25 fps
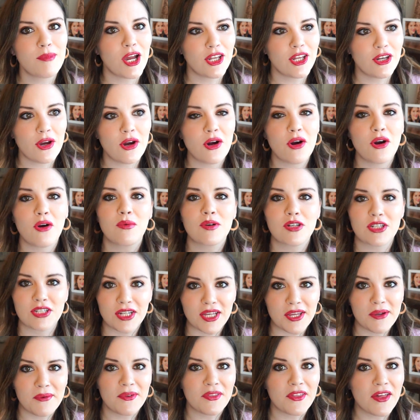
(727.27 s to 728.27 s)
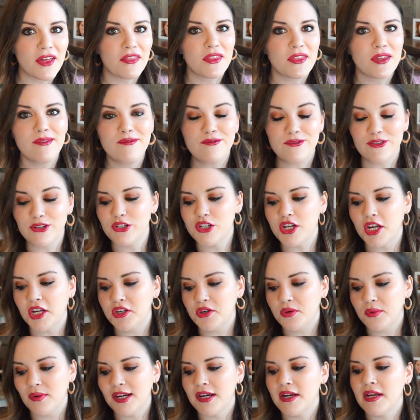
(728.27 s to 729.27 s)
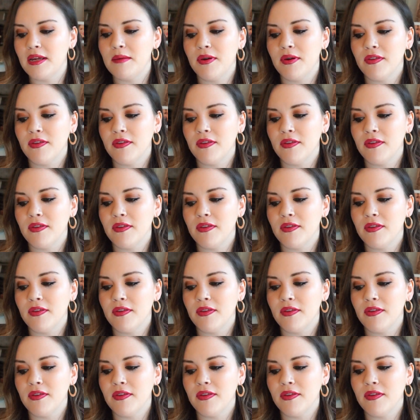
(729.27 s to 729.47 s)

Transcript: I know we're sticking with that theme for January,